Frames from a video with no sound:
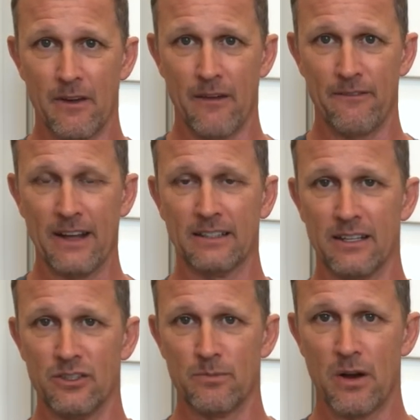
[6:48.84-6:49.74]
effect
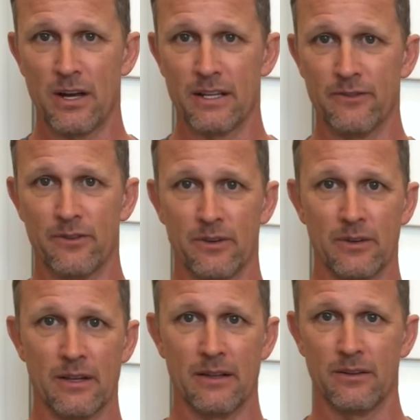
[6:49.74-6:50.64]
in your body
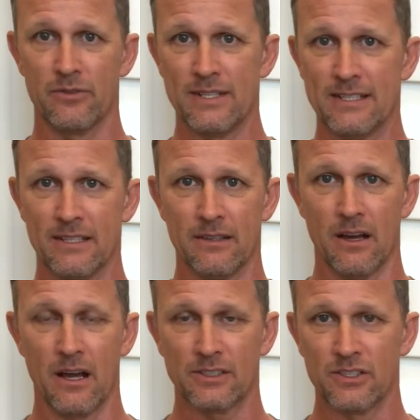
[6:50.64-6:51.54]
for increasing
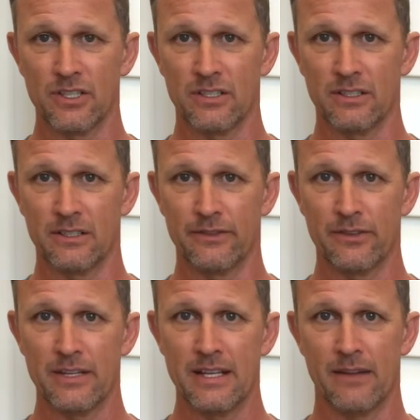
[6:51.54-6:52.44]
oxygen
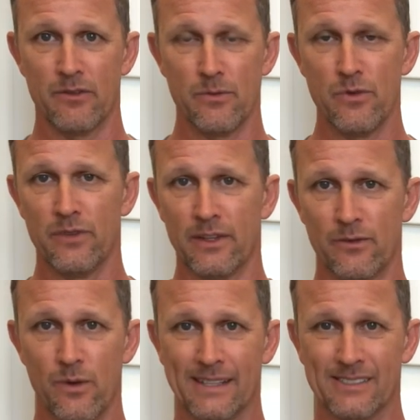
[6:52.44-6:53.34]
delivery and removal
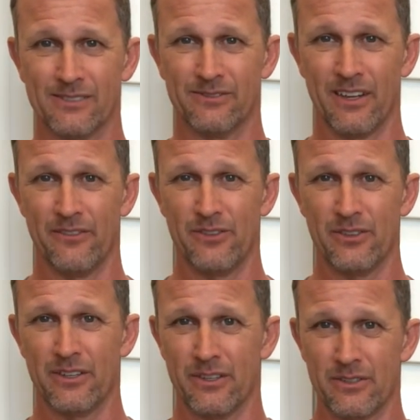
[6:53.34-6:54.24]
of waste. So if
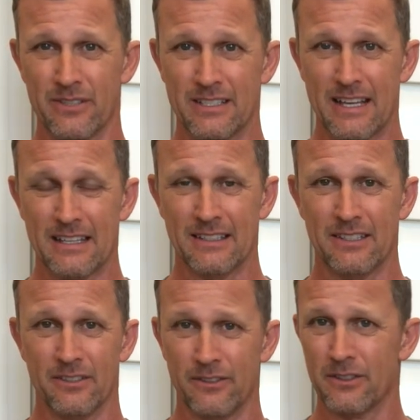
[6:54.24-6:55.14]
you're an endurance
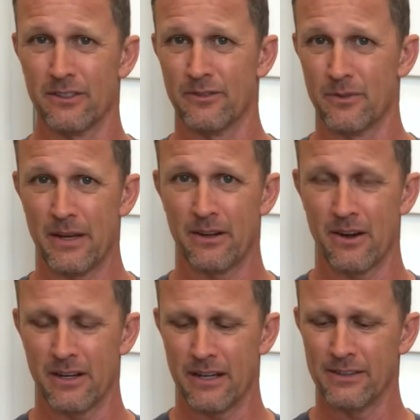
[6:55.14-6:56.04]
athlete or you're looking for better
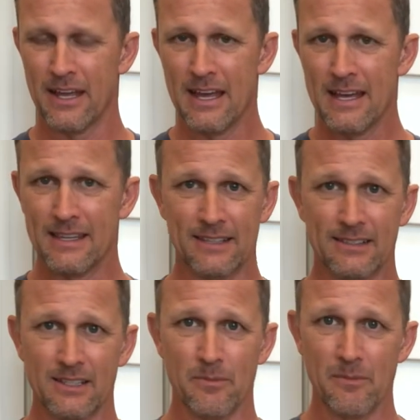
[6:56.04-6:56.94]
heart health, this
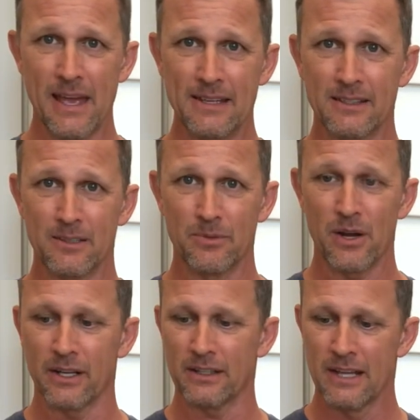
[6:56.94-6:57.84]
is an amazing
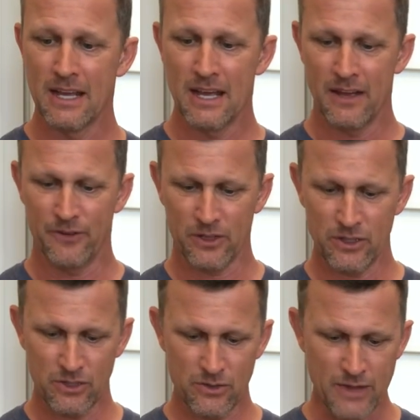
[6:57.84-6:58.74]
product. If you're
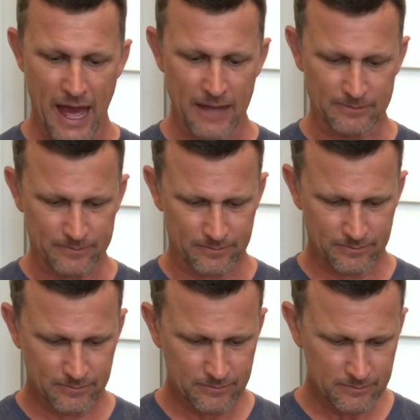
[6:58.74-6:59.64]
gonna do that,
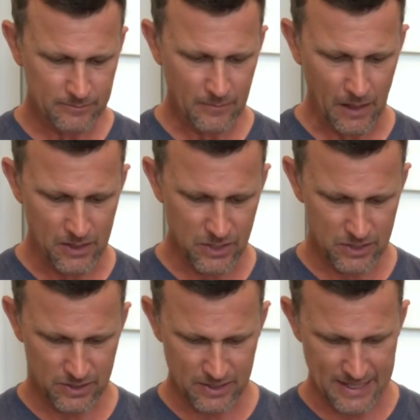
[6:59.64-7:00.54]

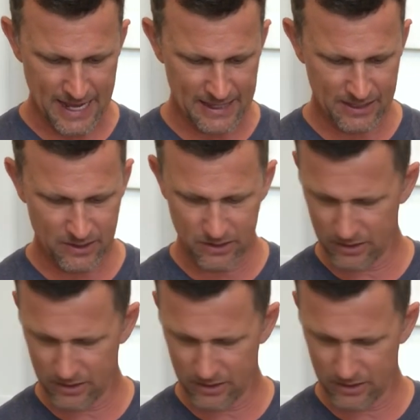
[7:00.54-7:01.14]
just take this